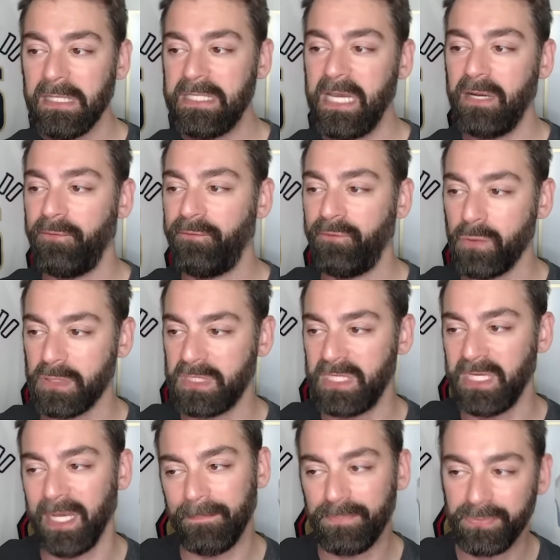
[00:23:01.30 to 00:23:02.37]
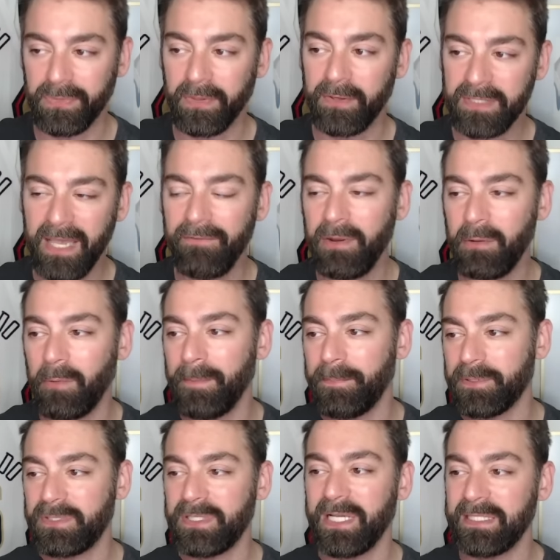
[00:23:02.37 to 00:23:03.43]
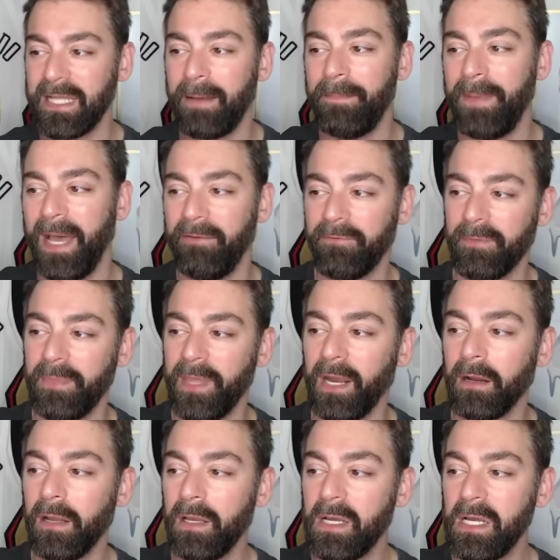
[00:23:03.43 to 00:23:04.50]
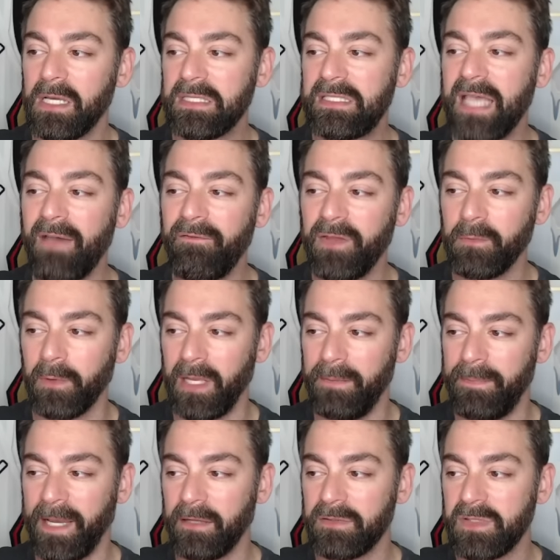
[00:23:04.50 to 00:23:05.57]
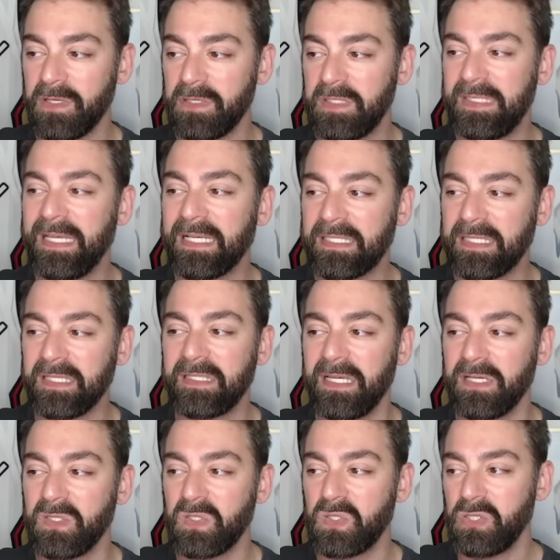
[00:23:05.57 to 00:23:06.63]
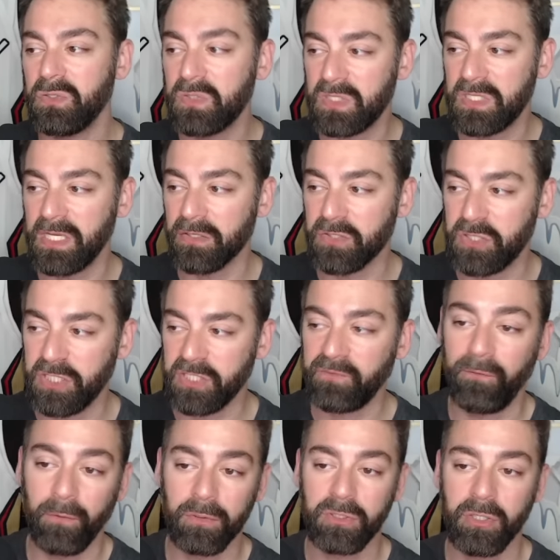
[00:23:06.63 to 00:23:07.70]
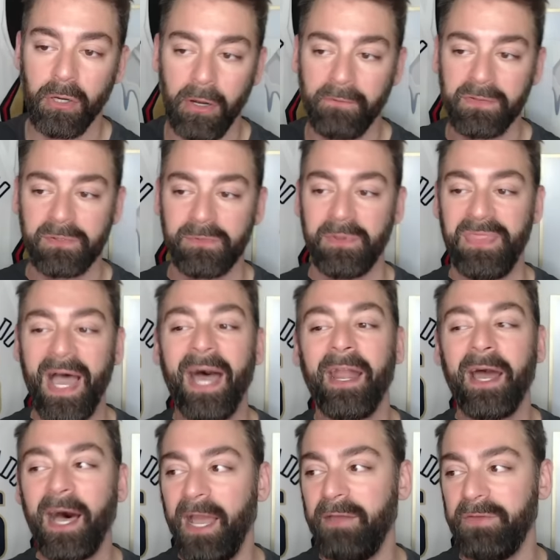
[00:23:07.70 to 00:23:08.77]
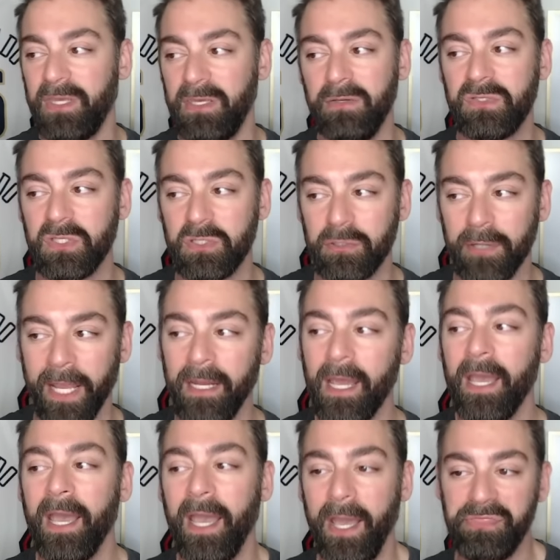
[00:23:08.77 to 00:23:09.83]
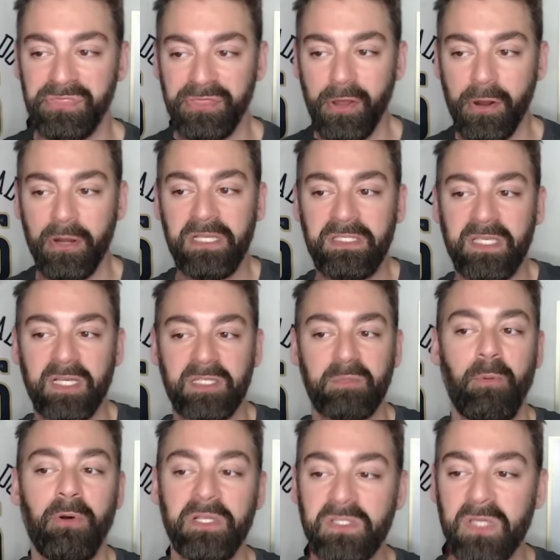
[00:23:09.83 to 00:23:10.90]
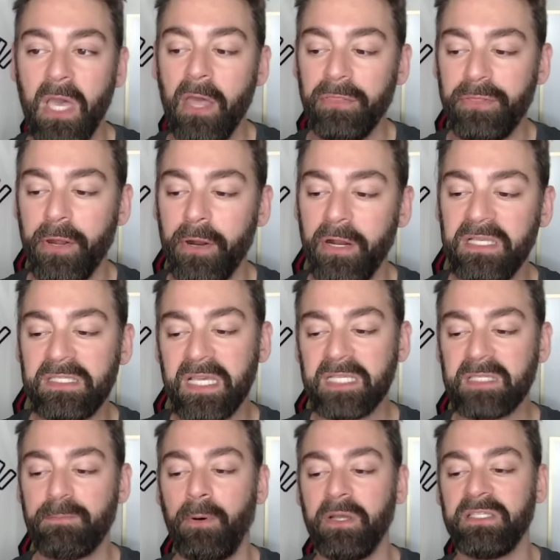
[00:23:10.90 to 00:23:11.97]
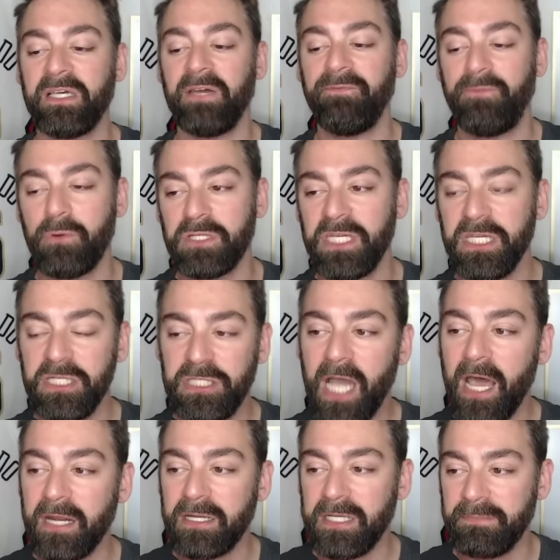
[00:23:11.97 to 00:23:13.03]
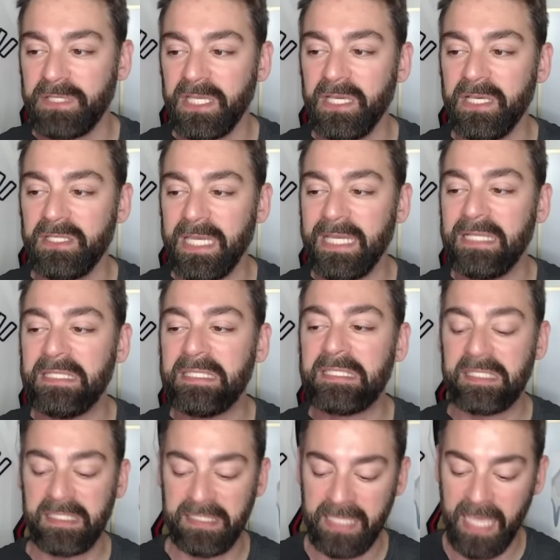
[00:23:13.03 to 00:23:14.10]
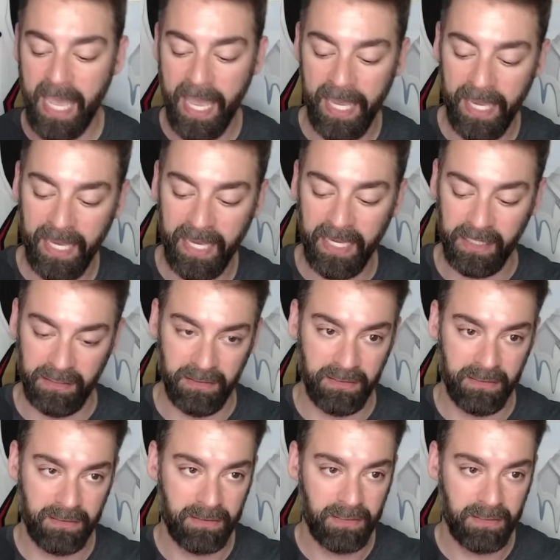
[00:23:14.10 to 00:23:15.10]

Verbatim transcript: ten of fourteen, seventy-one percent is not bad from there. Seven rebounds, six assists, two steals, just four turnovers with that high of a usage rate, and thirty-six points. thirty-six points on fourteen shot attempts is insane.